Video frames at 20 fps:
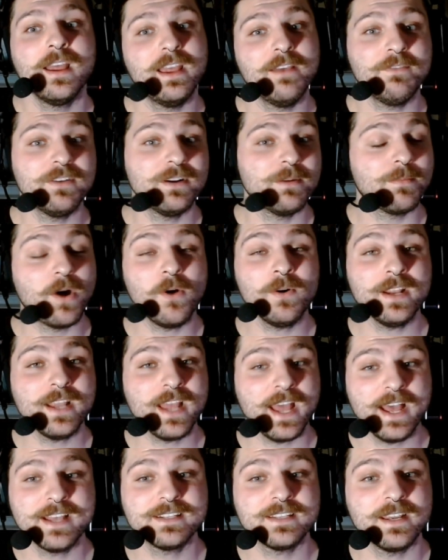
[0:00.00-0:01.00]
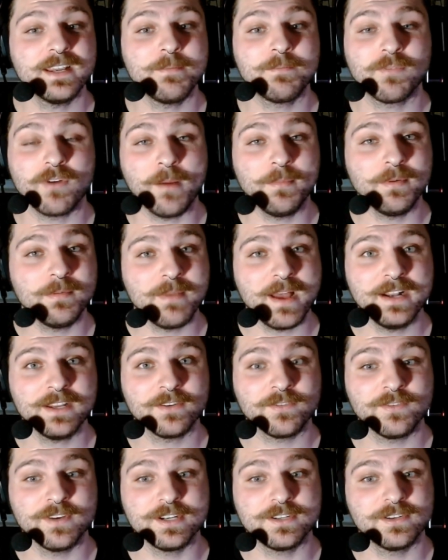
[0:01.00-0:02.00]
If an opponent has a problematic
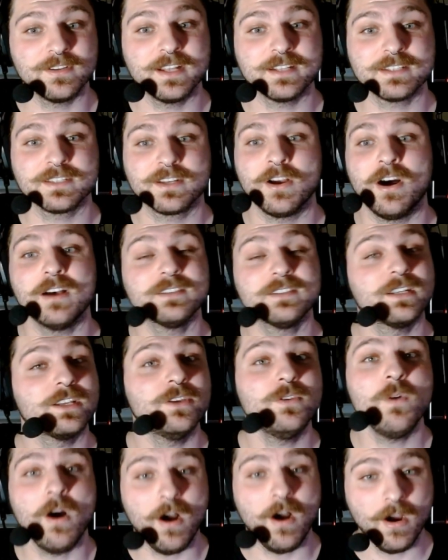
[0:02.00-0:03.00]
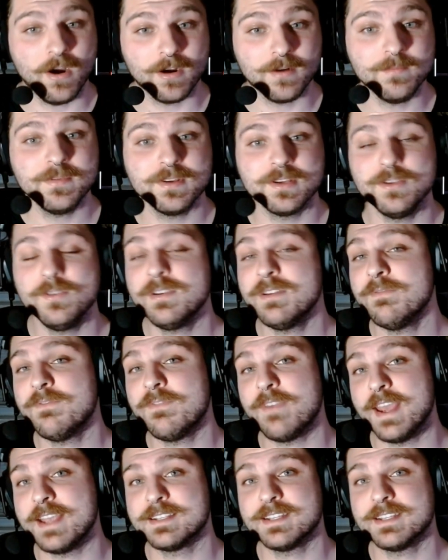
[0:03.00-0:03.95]
creature that's causing you harm, you can phase it